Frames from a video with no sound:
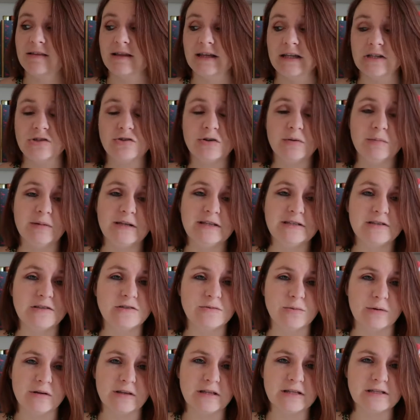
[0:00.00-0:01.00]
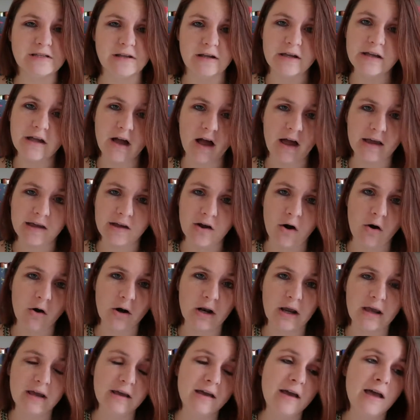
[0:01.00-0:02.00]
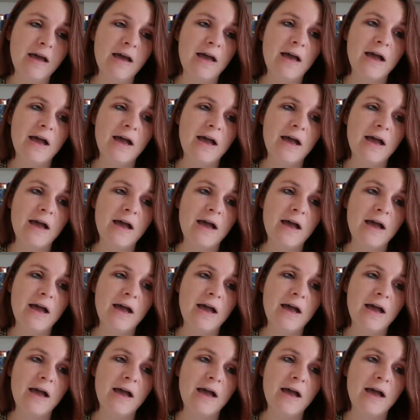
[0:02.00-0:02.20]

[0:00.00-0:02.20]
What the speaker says: The History of Bees is one of these, like, iconic